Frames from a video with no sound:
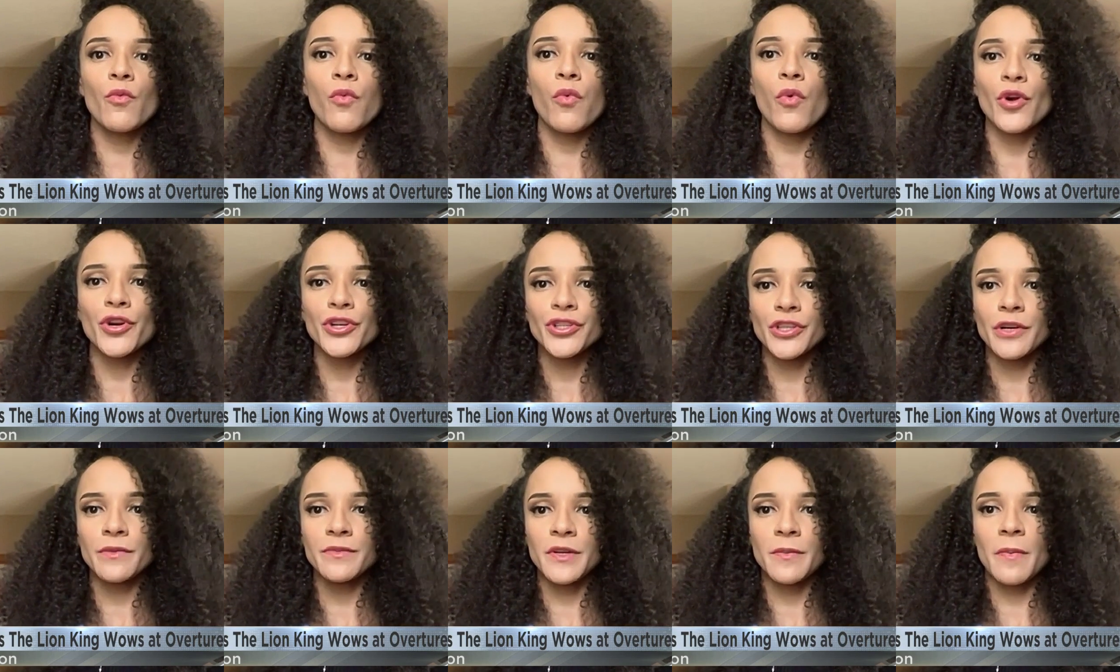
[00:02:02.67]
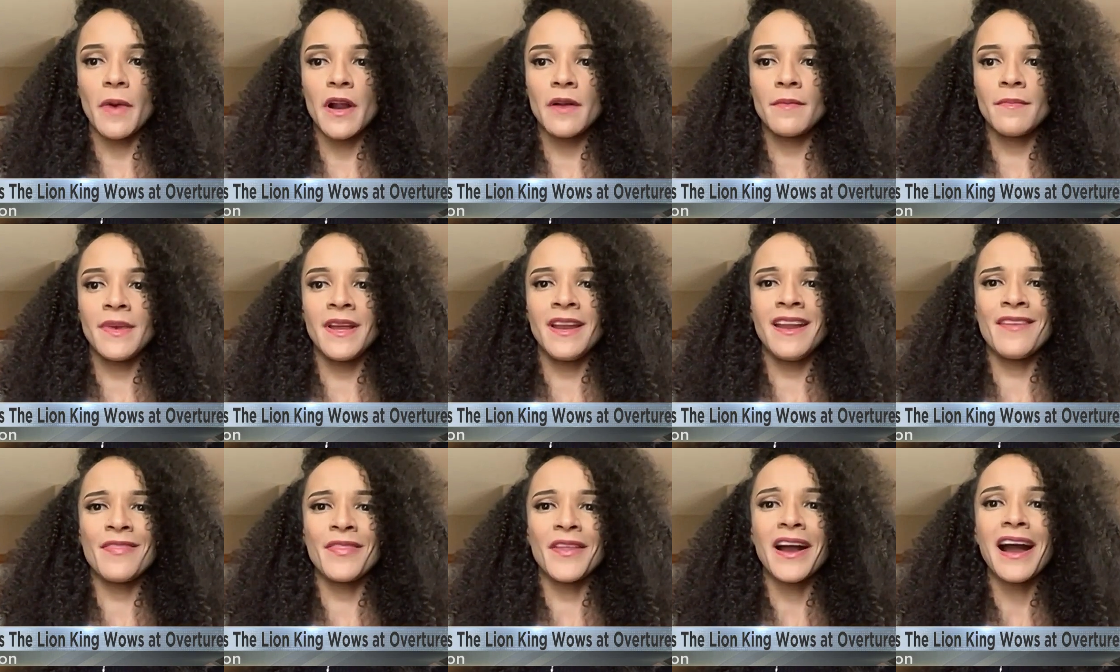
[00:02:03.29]
wardrobe
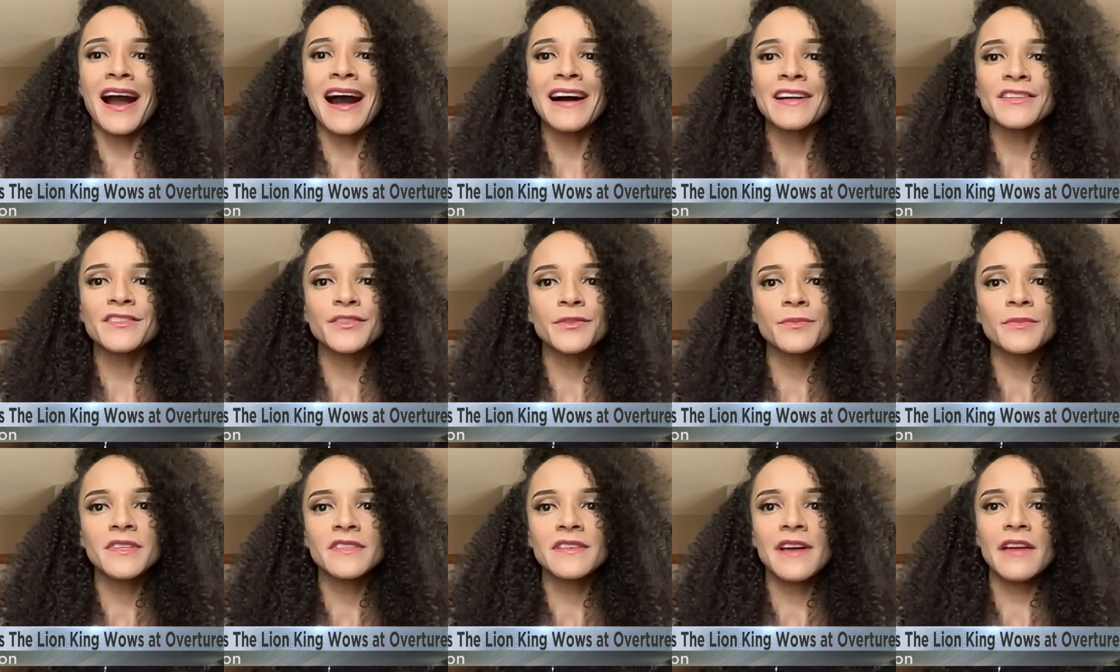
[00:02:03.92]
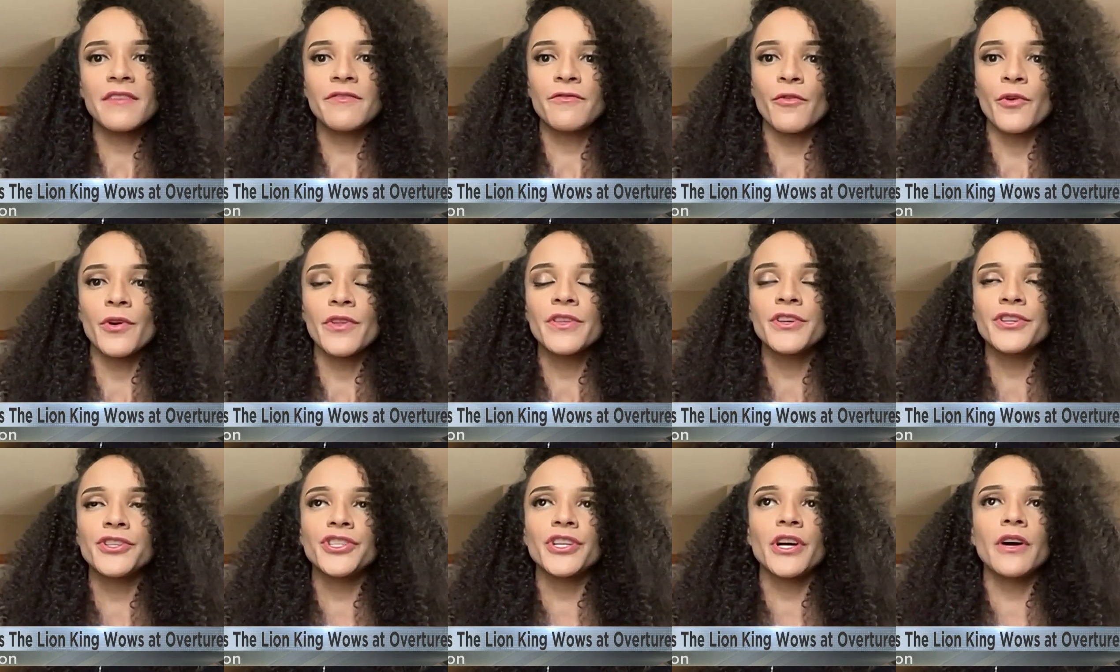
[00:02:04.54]
department and the costume design for
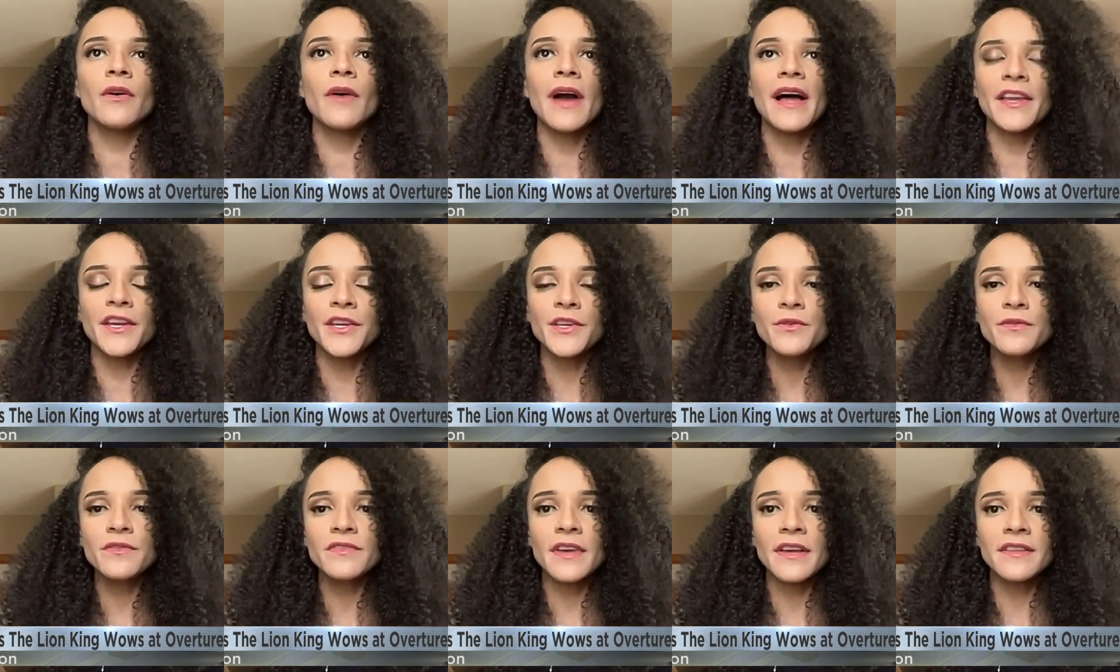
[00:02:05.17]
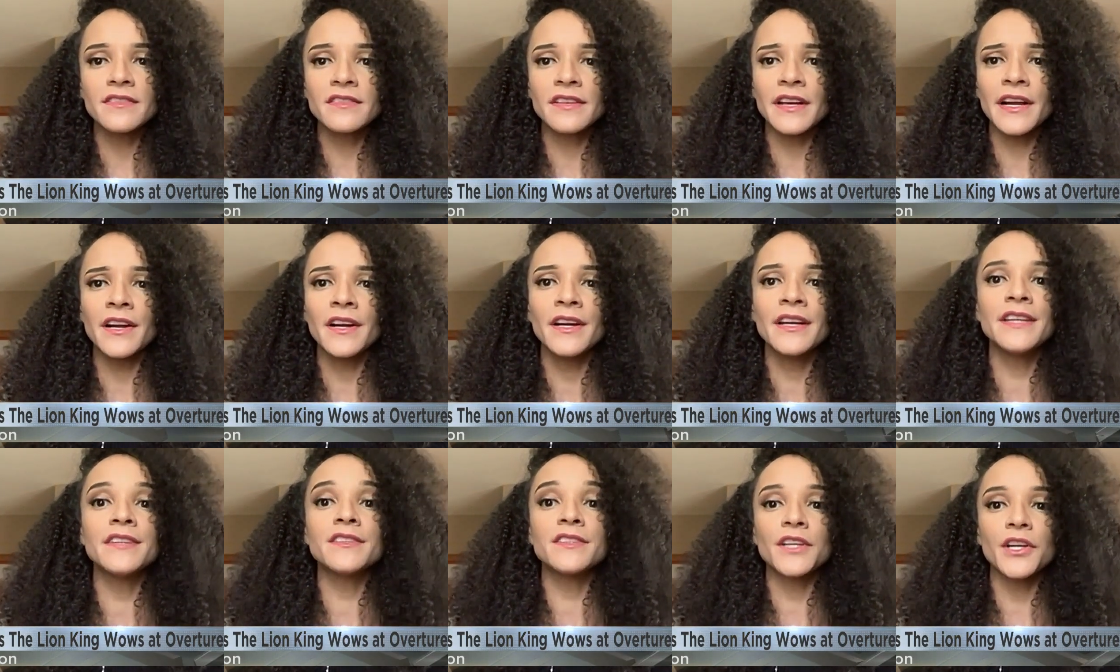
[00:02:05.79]
the show, like you said,
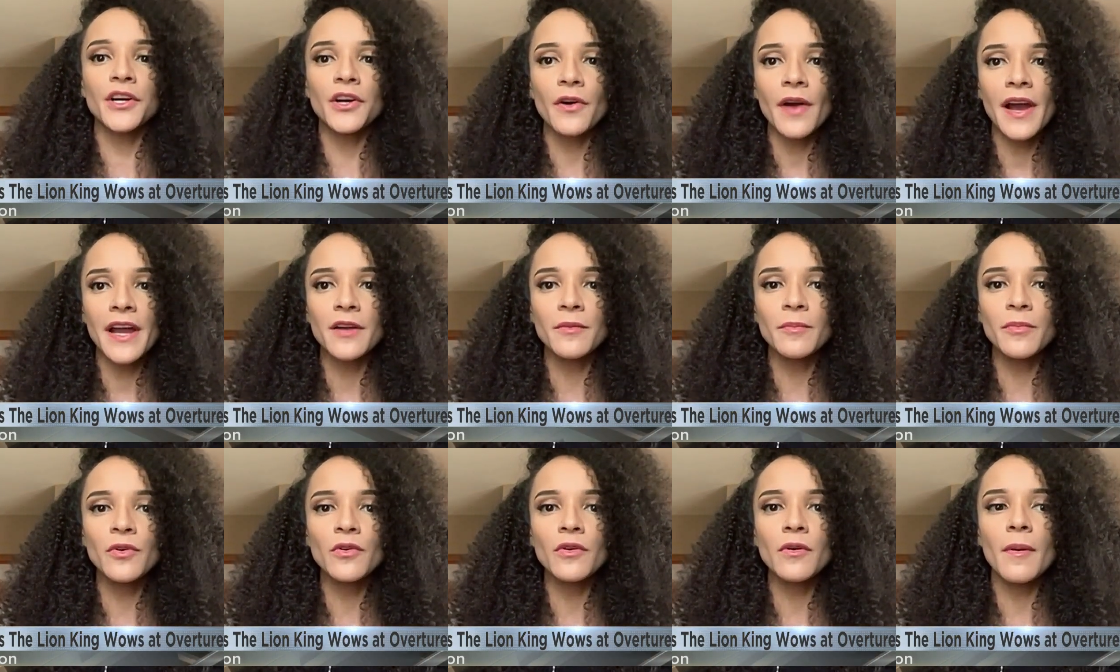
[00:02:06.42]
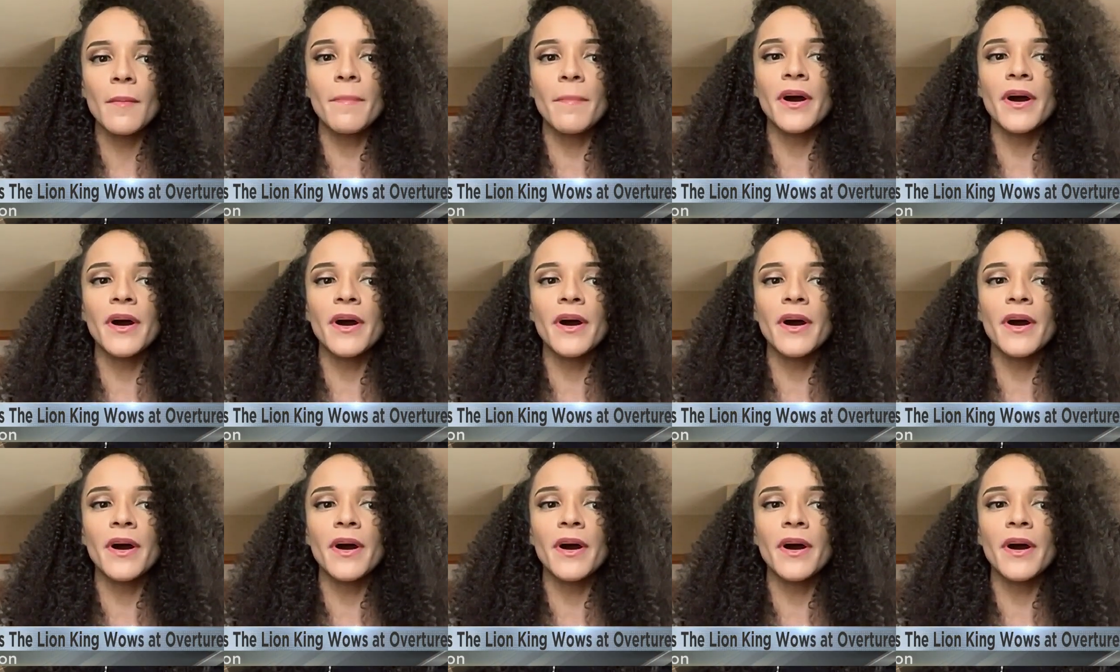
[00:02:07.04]
Sara, is incredible.